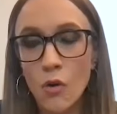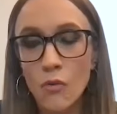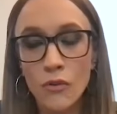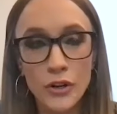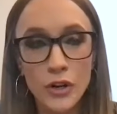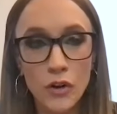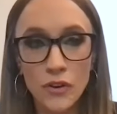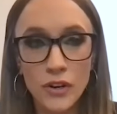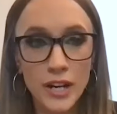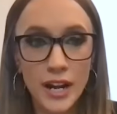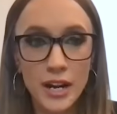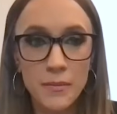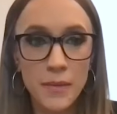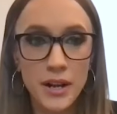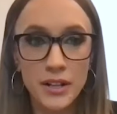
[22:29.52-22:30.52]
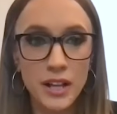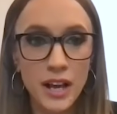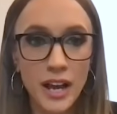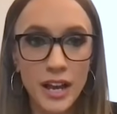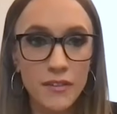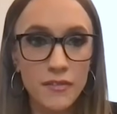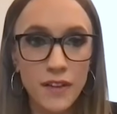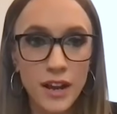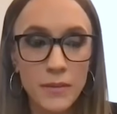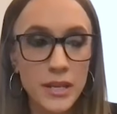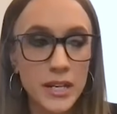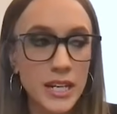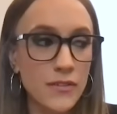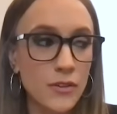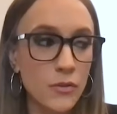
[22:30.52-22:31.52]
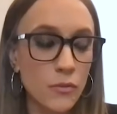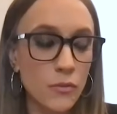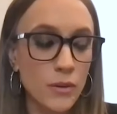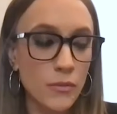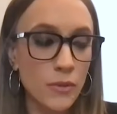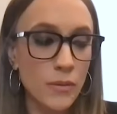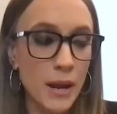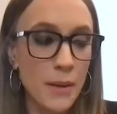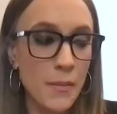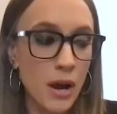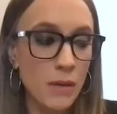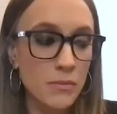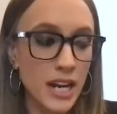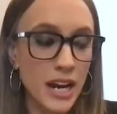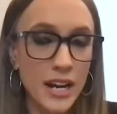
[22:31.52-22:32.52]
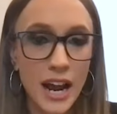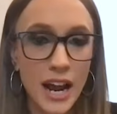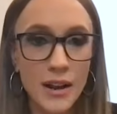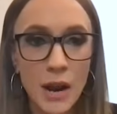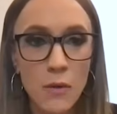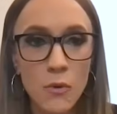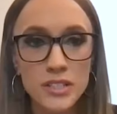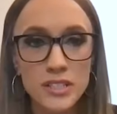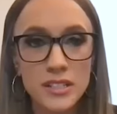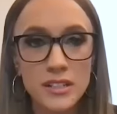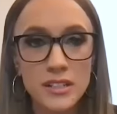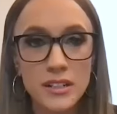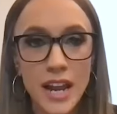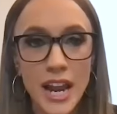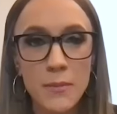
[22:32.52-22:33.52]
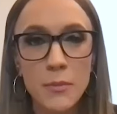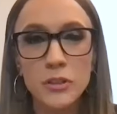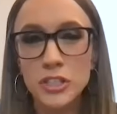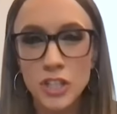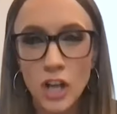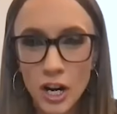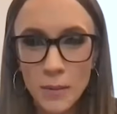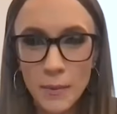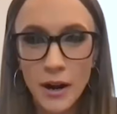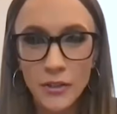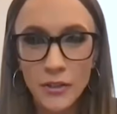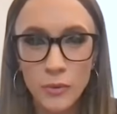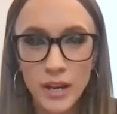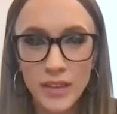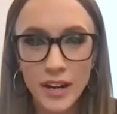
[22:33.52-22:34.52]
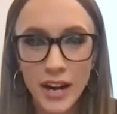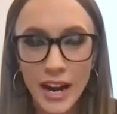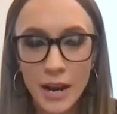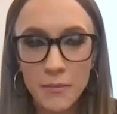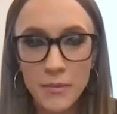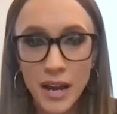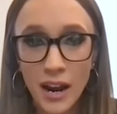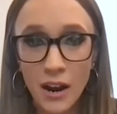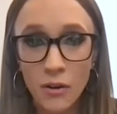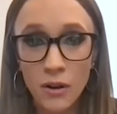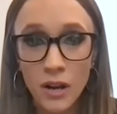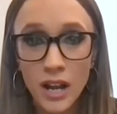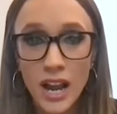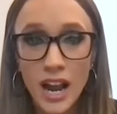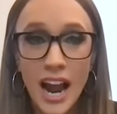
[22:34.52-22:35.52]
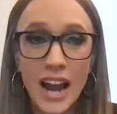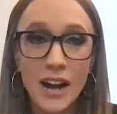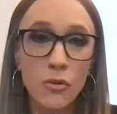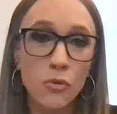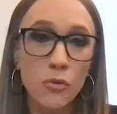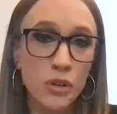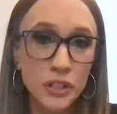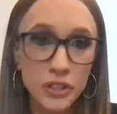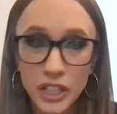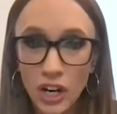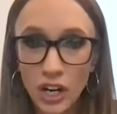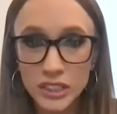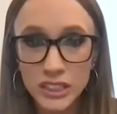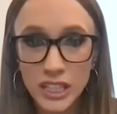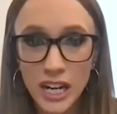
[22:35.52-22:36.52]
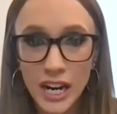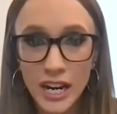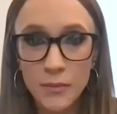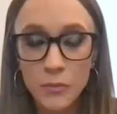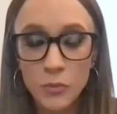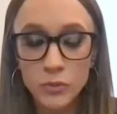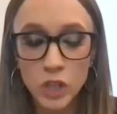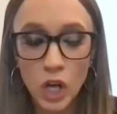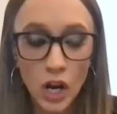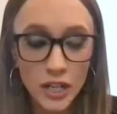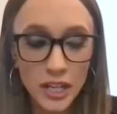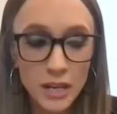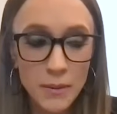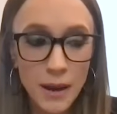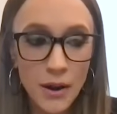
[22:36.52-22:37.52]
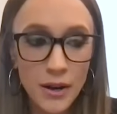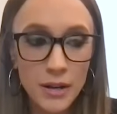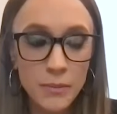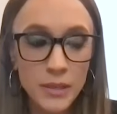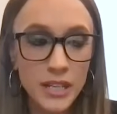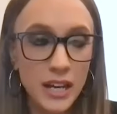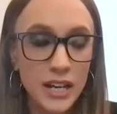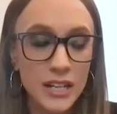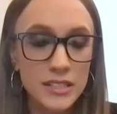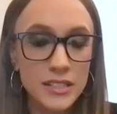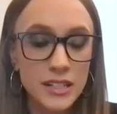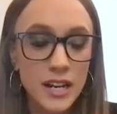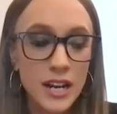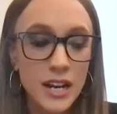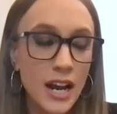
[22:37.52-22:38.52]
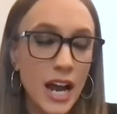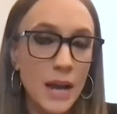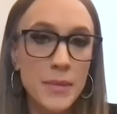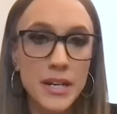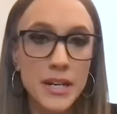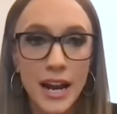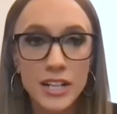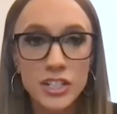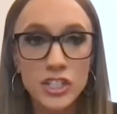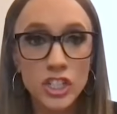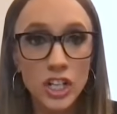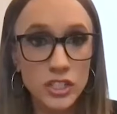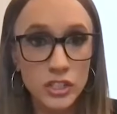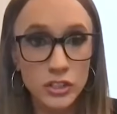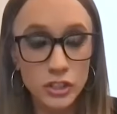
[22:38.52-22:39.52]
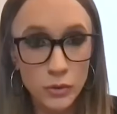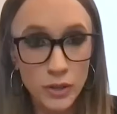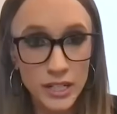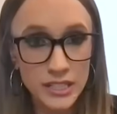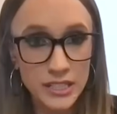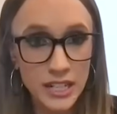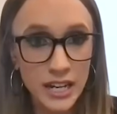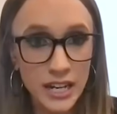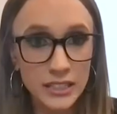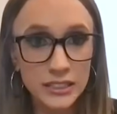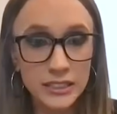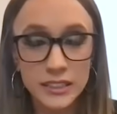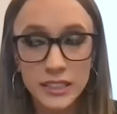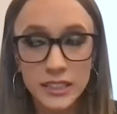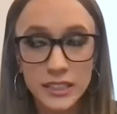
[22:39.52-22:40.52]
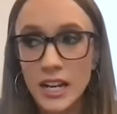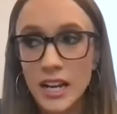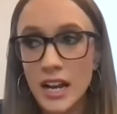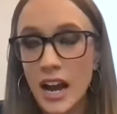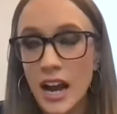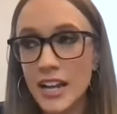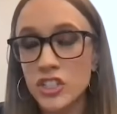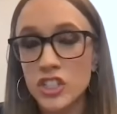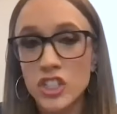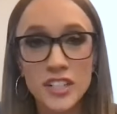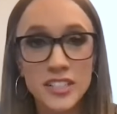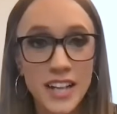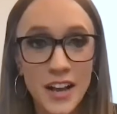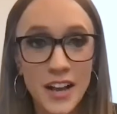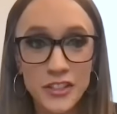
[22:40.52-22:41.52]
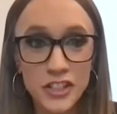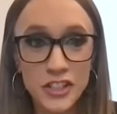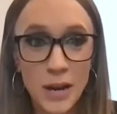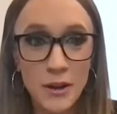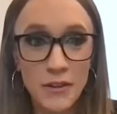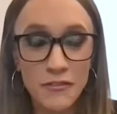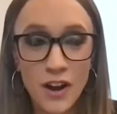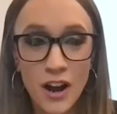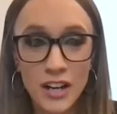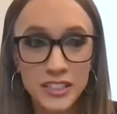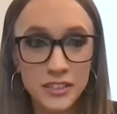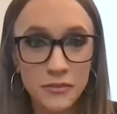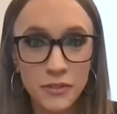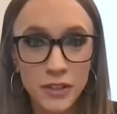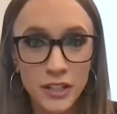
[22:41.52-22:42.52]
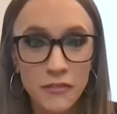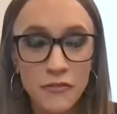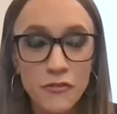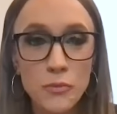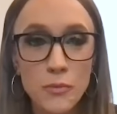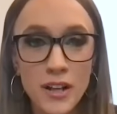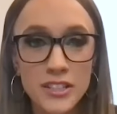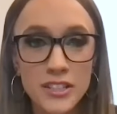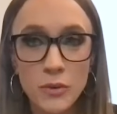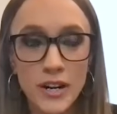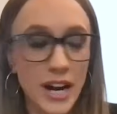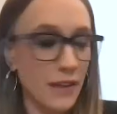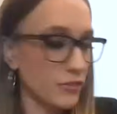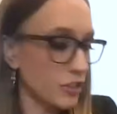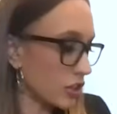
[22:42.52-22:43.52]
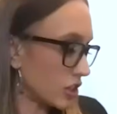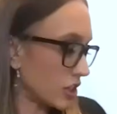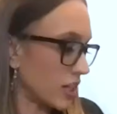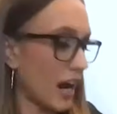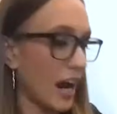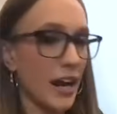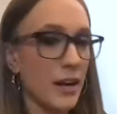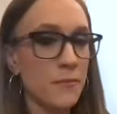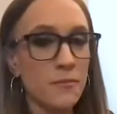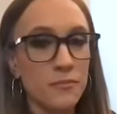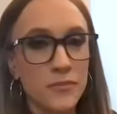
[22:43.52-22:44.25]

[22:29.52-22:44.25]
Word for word: over and over again in my life. I mean, even when when my mom died, I, I wasn't able to talk about it the way that I am now. I had a really hard time talking mm-hmm. about it because I mean, I just turned 26. I had just gotten the job at Fox like a few months right after she died.